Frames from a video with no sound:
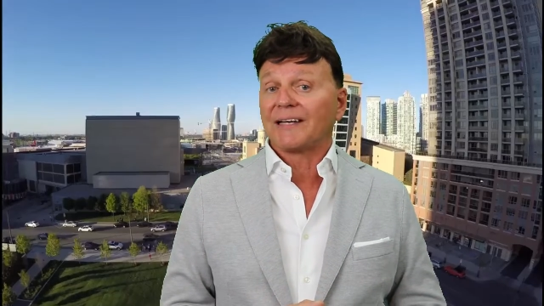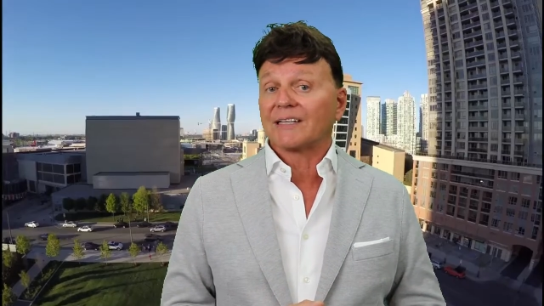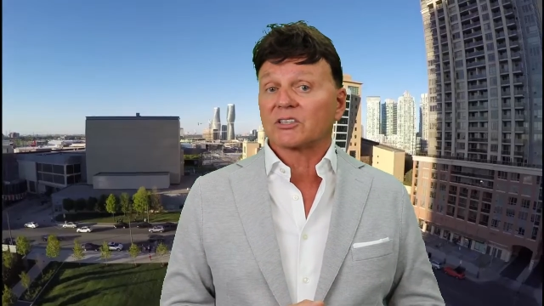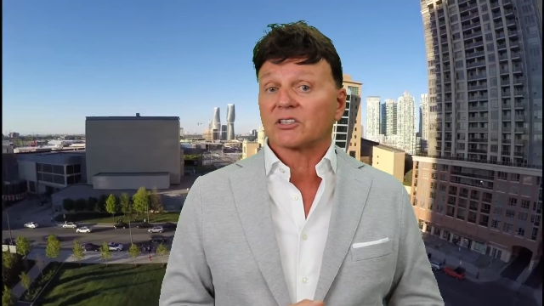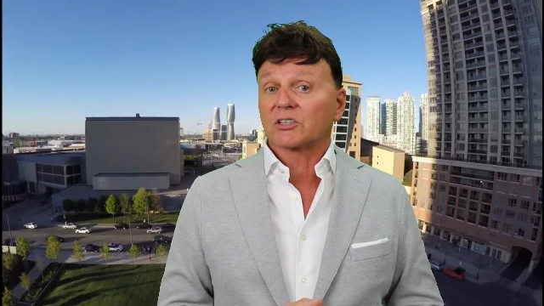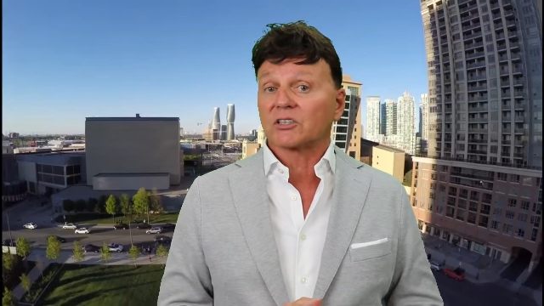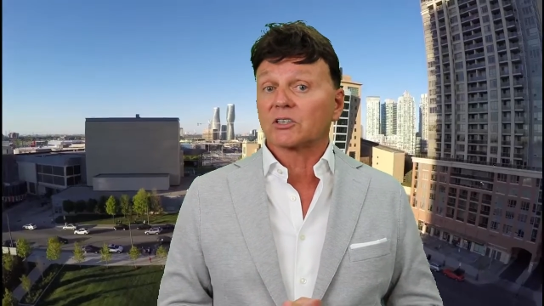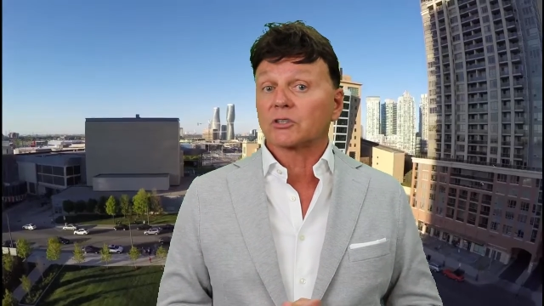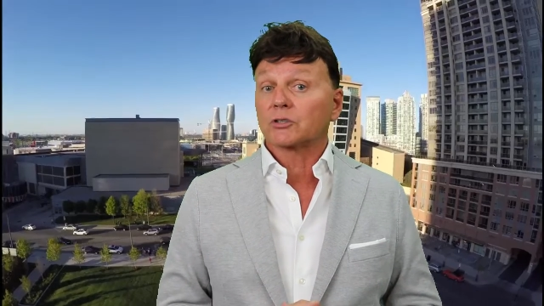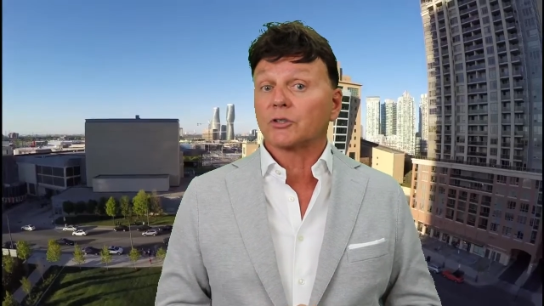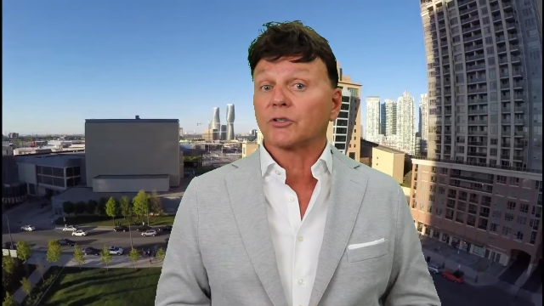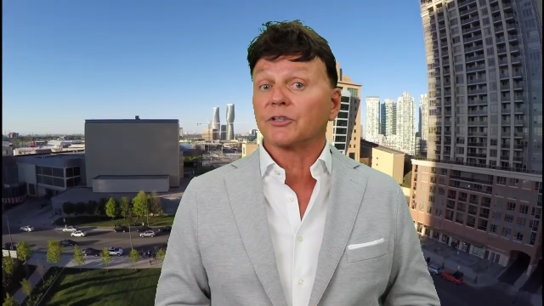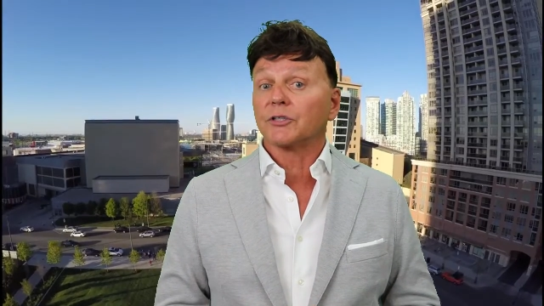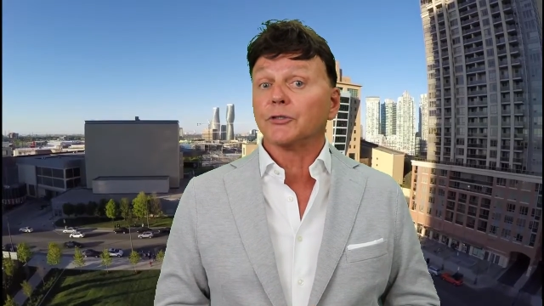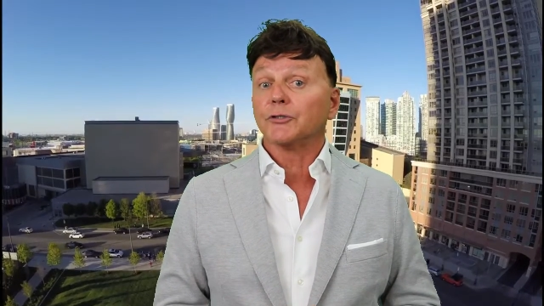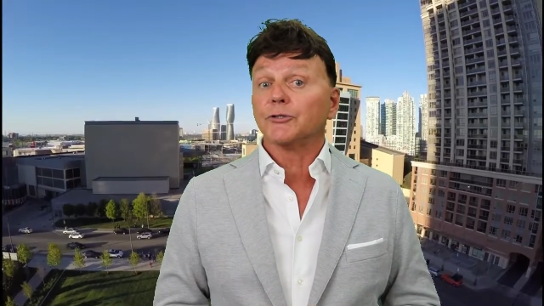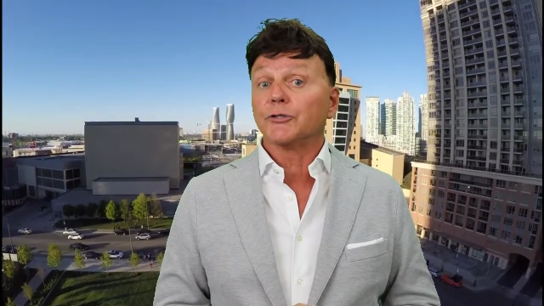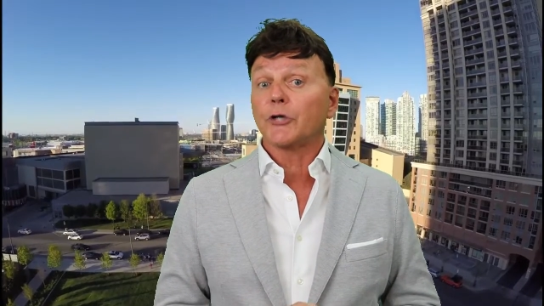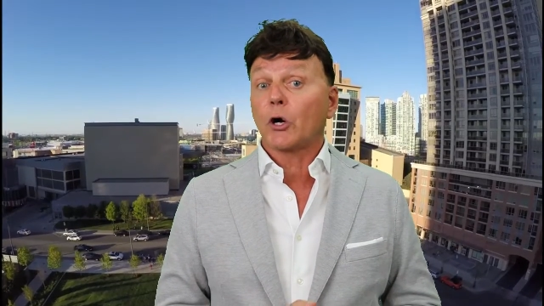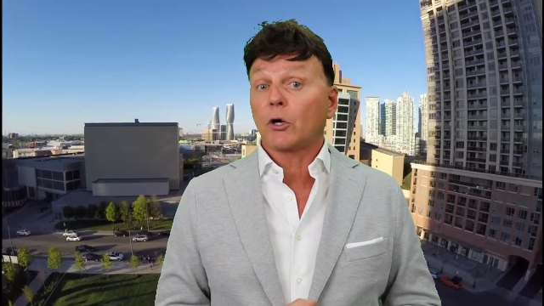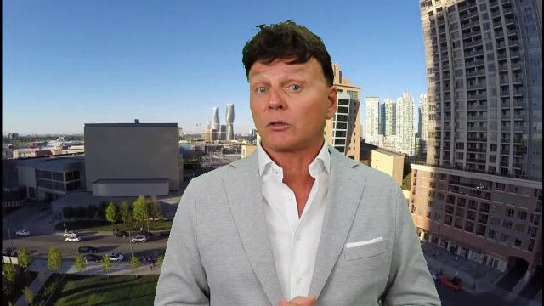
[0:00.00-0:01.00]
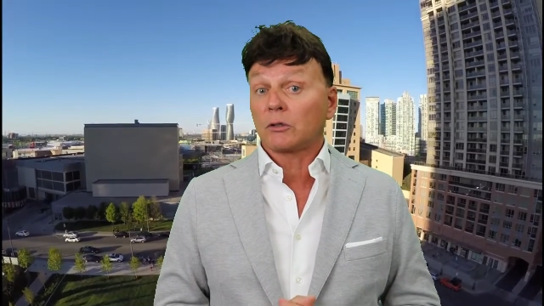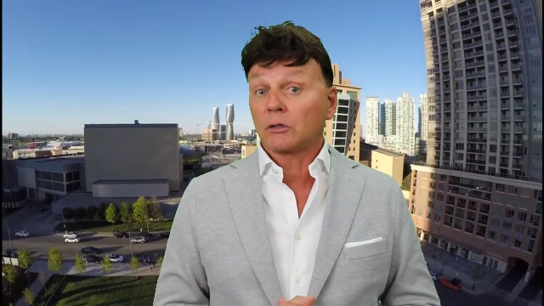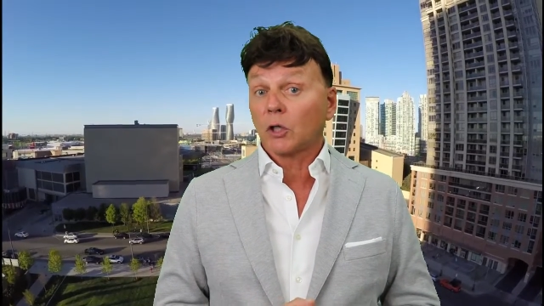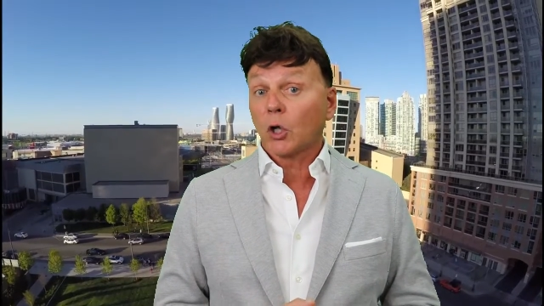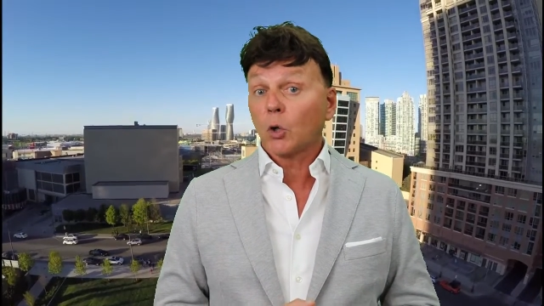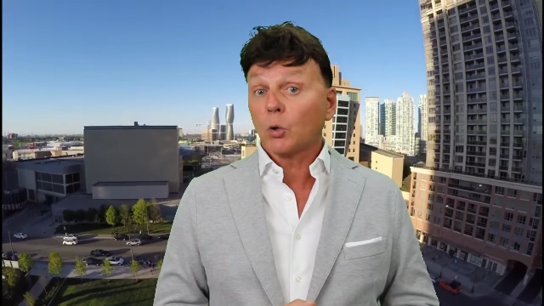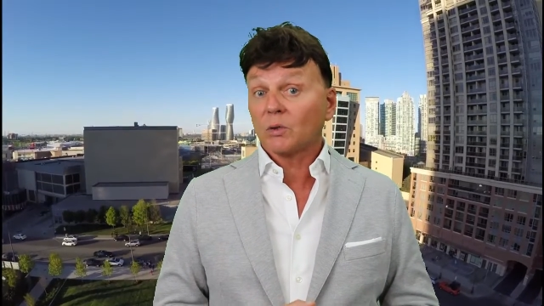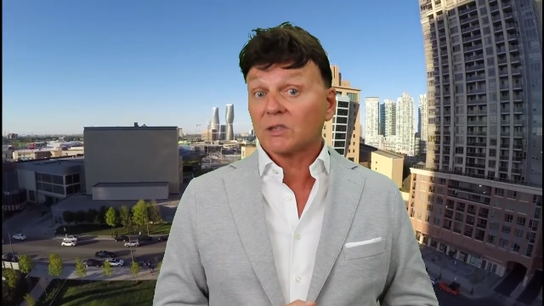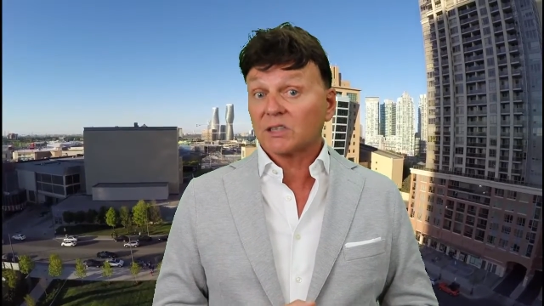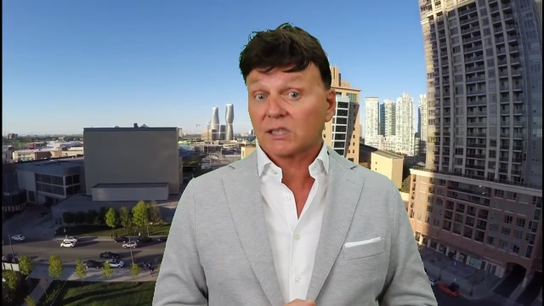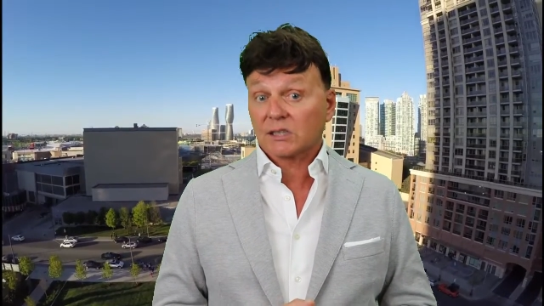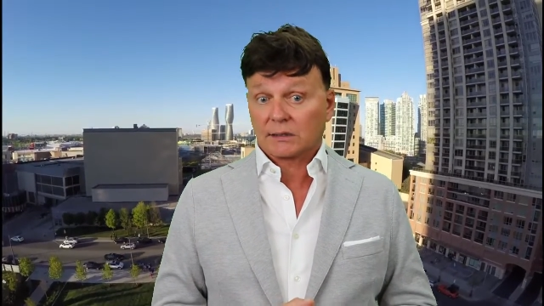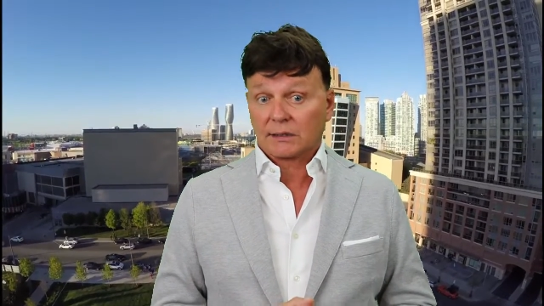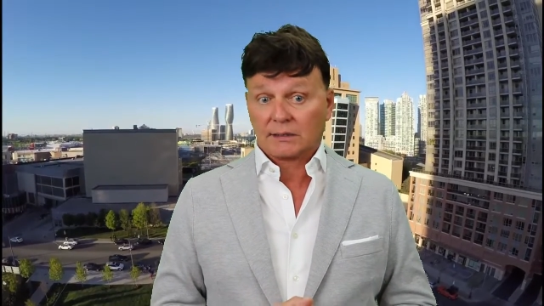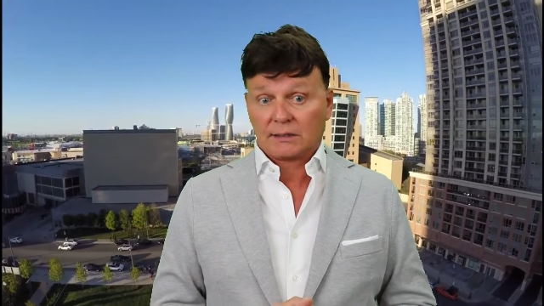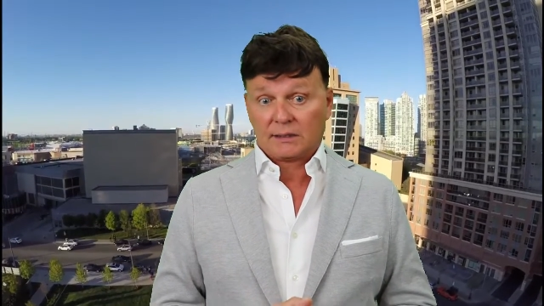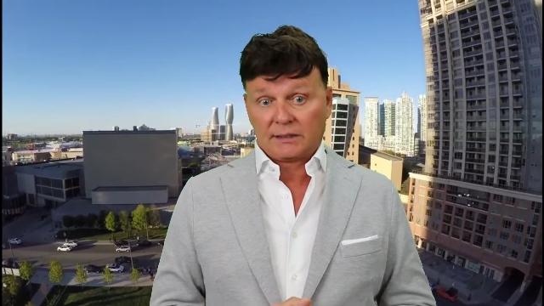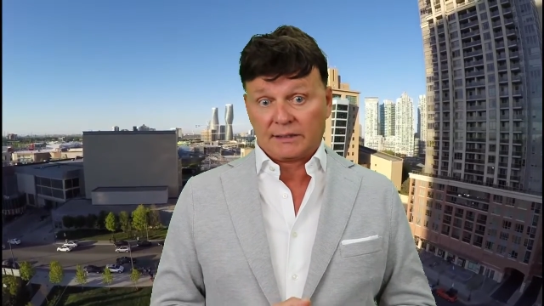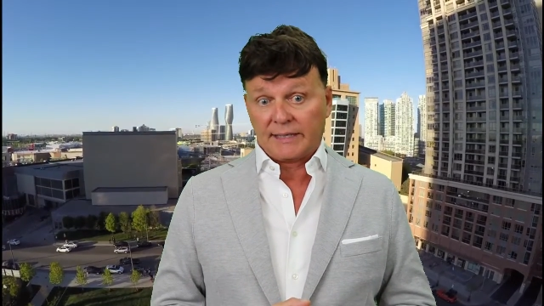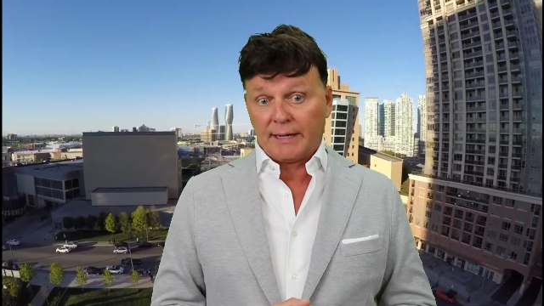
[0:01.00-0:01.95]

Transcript: basis to the lowest